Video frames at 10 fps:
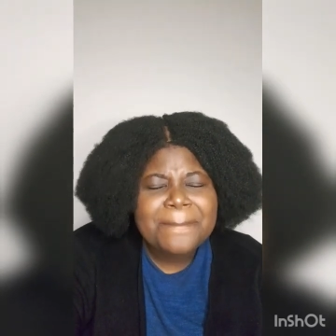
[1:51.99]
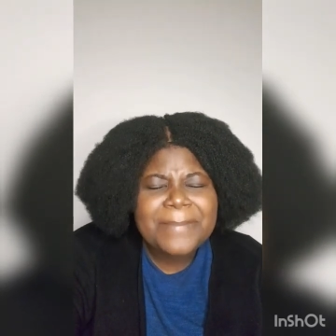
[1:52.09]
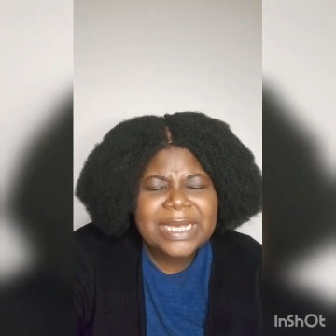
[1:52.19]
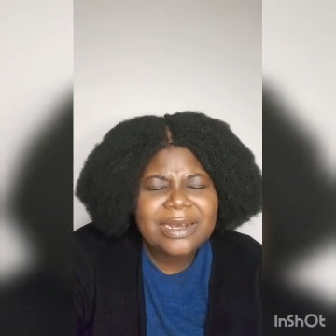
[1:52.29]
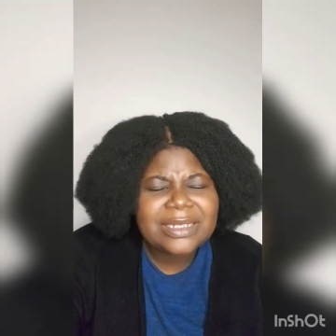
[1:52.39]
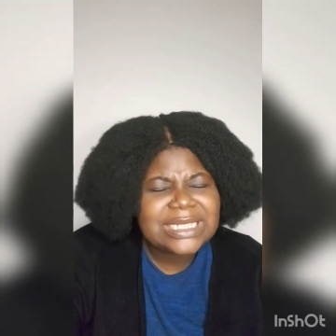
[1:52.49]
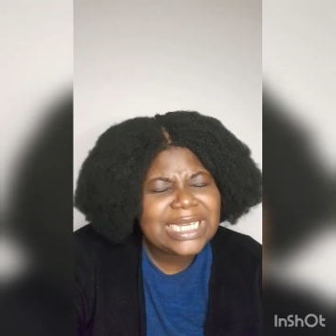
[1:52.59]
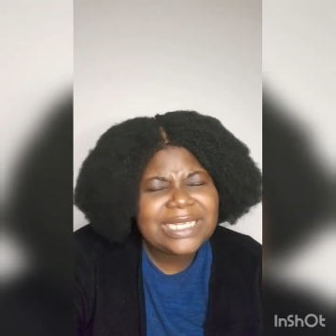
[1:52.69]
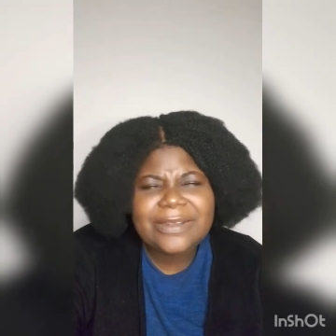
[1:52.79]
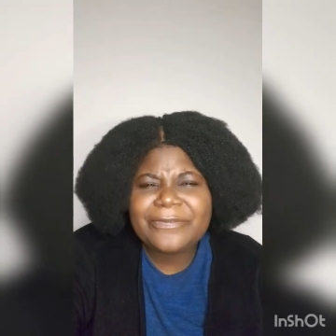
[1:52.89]
Because
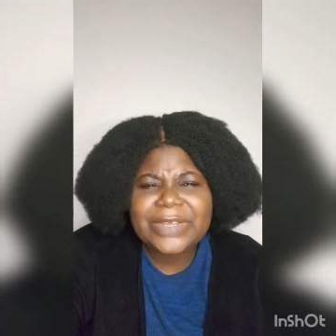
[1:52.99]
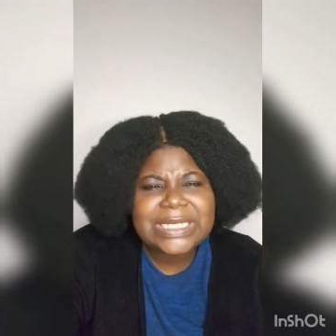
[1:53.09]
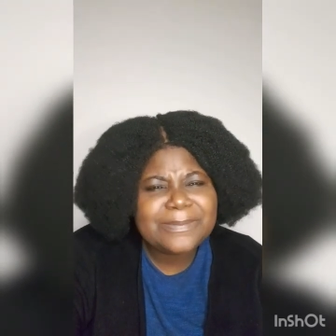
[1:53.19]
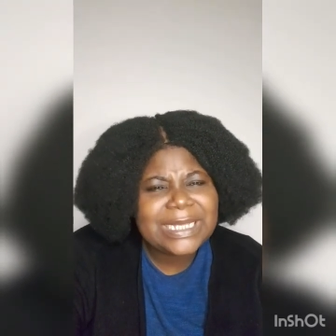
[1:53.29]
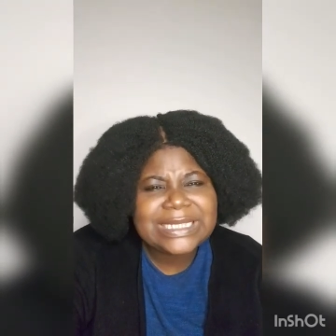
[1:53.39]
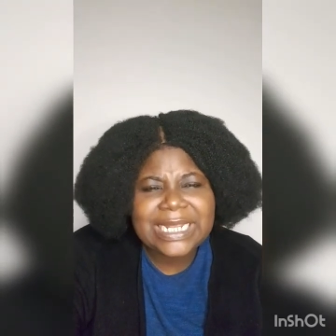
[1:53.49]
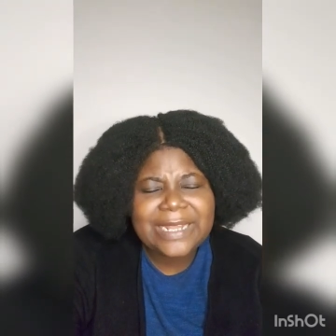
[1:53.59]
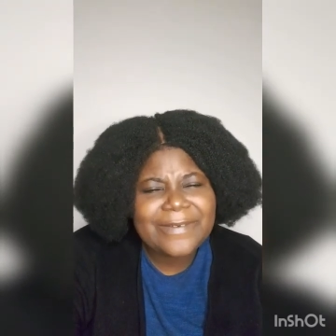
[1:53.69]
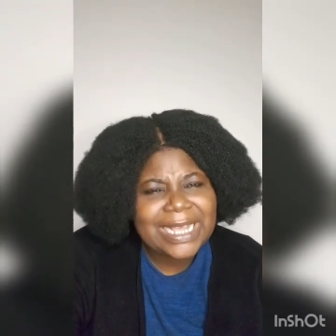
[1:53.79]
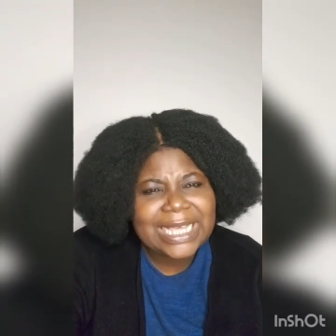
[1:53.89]
in the first place, they
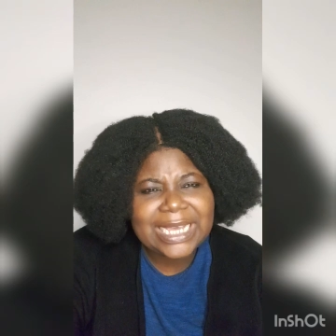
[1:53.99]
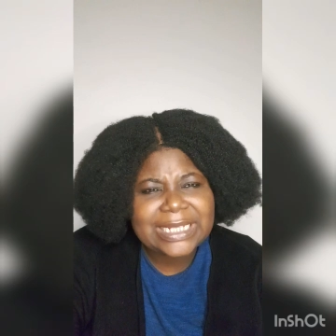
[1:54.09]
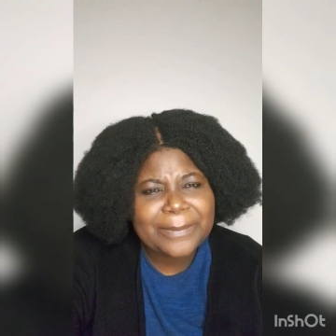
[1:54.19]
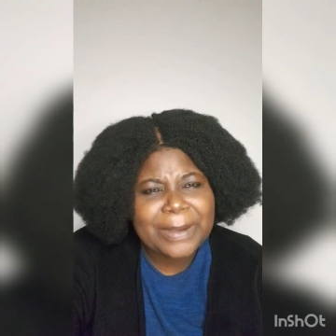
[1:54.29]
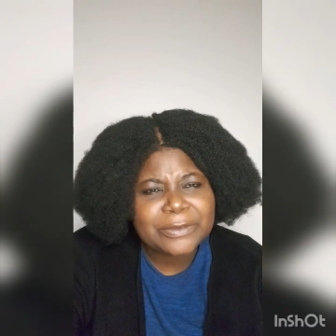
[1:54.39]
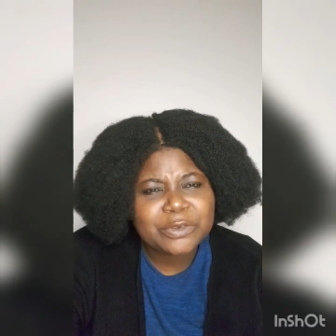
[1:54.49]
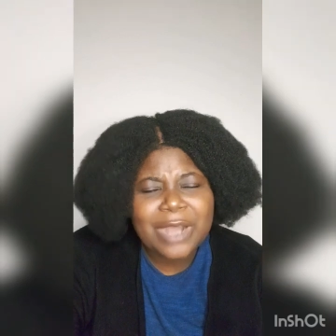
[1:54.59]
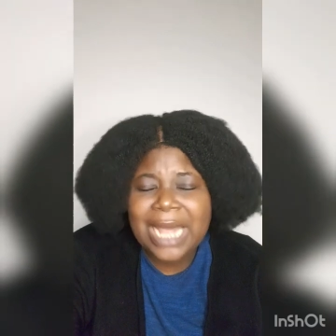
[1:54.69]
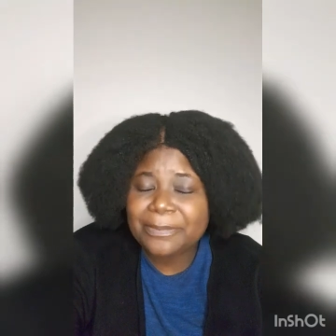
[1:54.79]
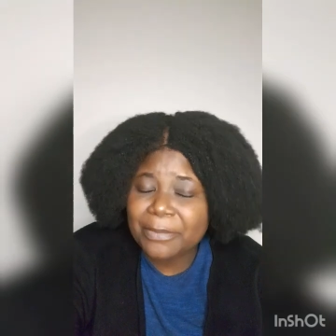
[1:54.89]
never cared about you.
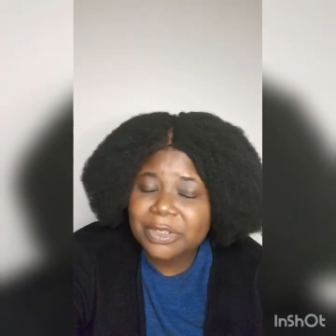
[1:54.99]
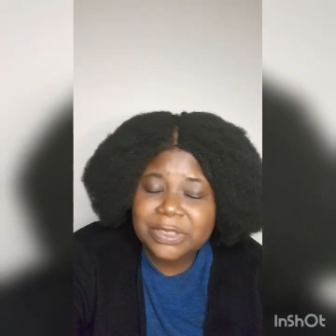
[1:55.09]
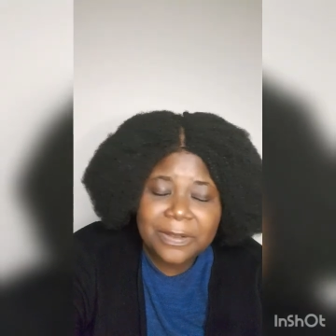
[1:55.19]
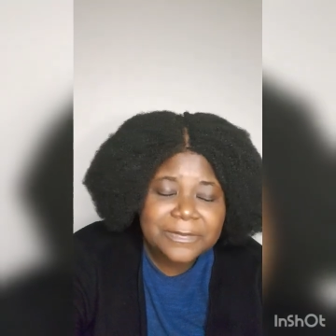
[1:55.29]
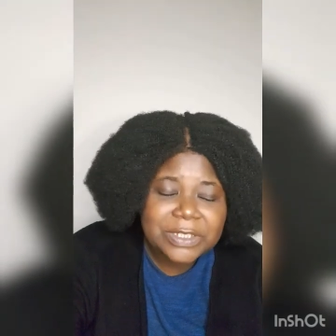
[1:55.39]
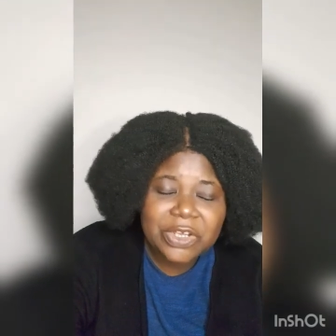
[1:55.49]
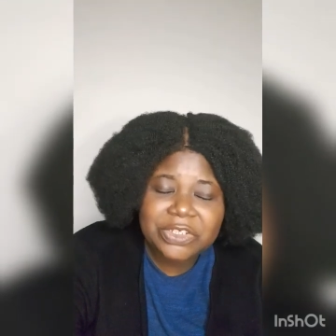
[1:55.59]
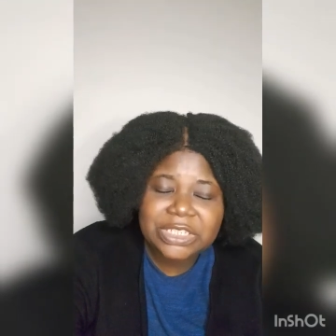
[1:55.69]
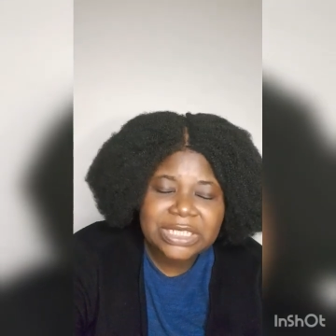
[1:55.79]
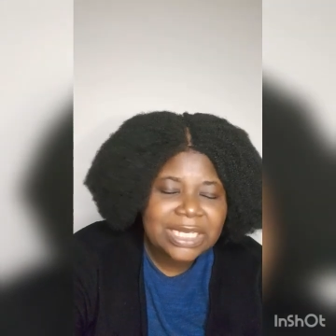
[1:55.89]
And most of
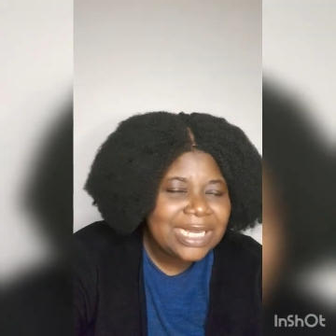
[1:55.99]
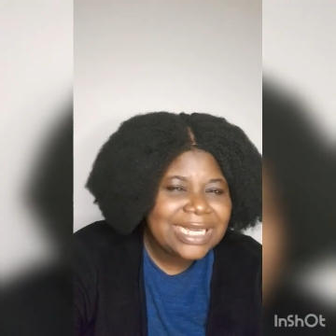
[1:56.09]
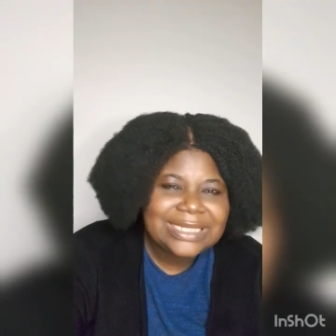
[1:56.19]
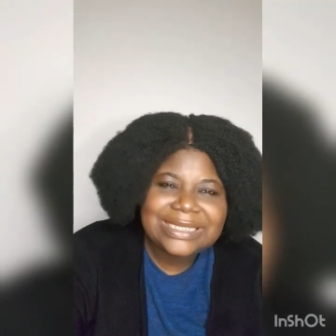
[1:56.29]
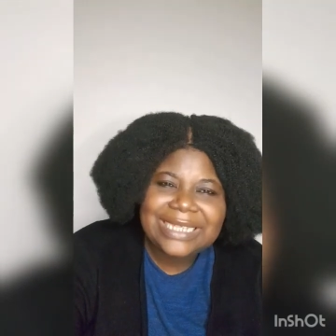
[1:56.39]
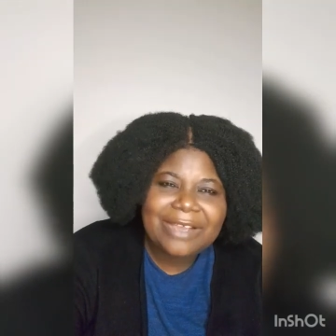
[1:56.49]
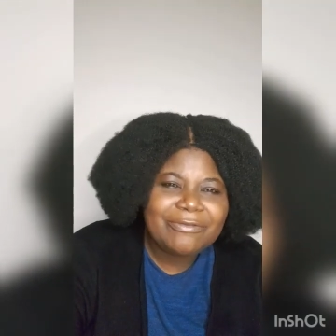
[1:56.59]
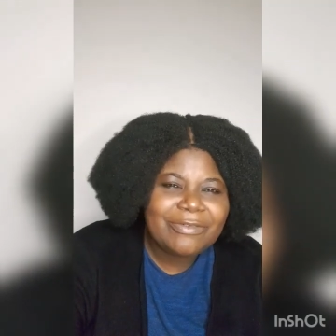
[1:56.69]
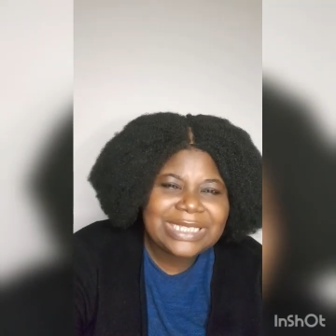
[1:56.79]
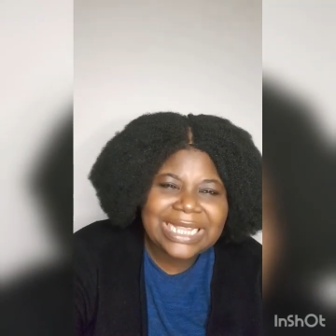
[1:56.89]
such they,
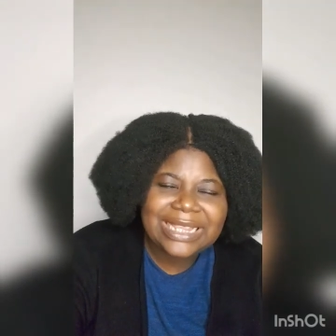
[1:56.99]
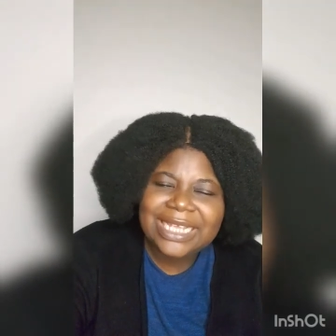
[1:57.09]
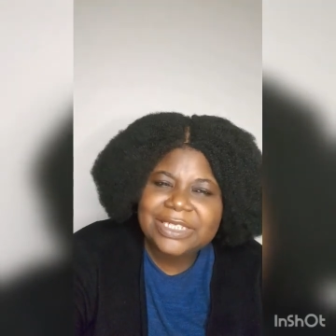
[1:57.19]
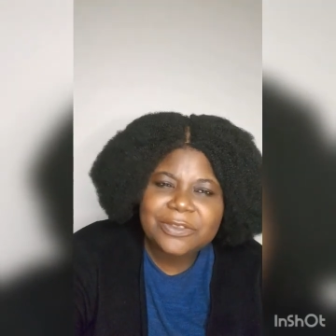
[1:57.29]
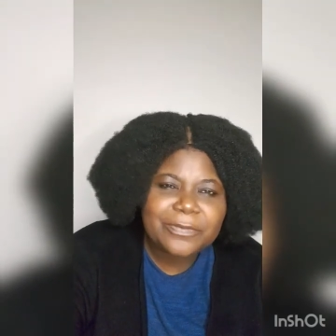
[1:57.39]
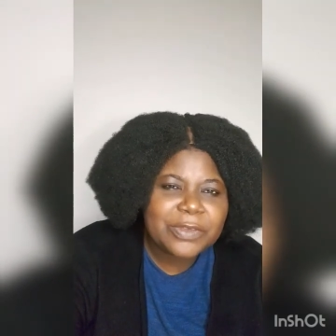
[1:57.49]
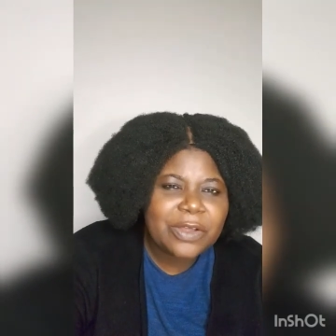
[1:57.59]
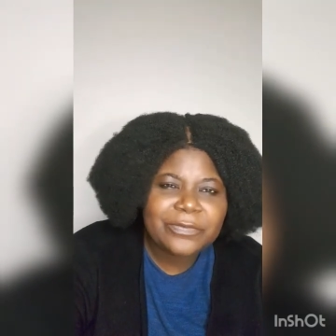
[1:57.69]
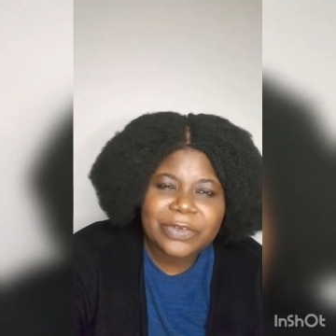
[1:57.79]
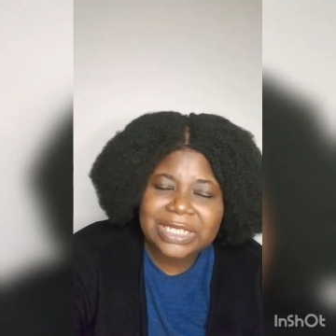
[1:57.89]
the things you've
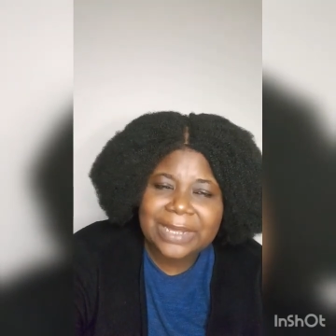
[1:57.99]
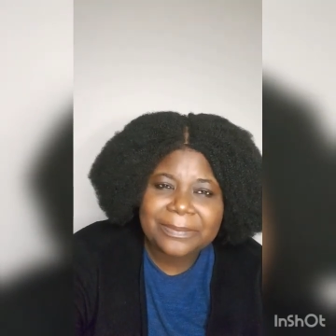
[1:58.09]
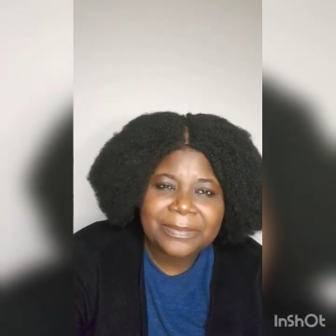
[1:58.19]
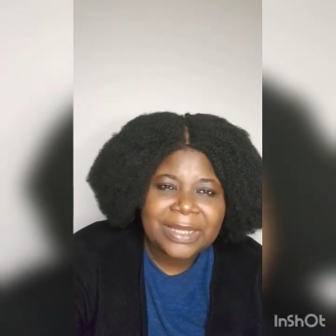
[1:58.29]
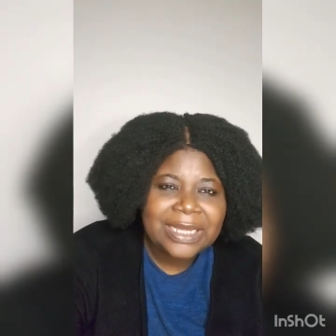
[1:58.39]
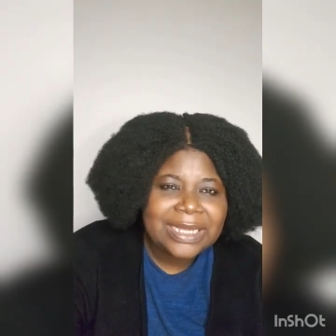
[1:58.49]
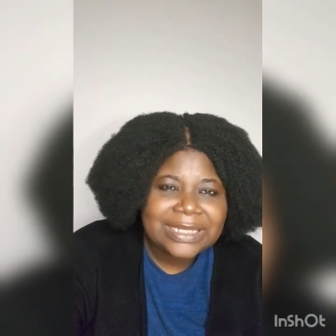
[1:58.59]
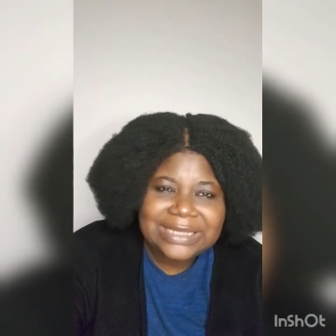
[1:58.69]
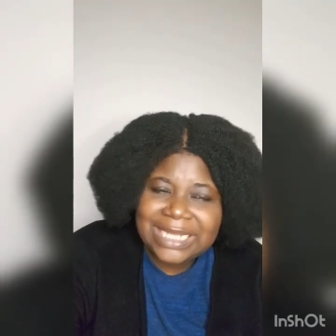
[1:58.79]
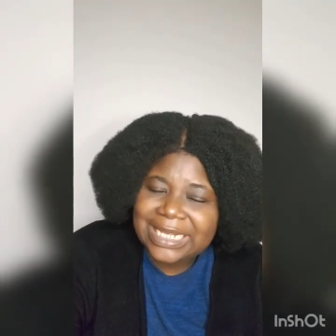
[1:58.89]
done for them,
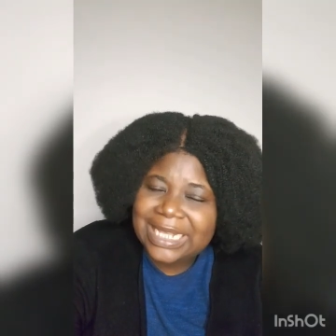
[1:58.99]
they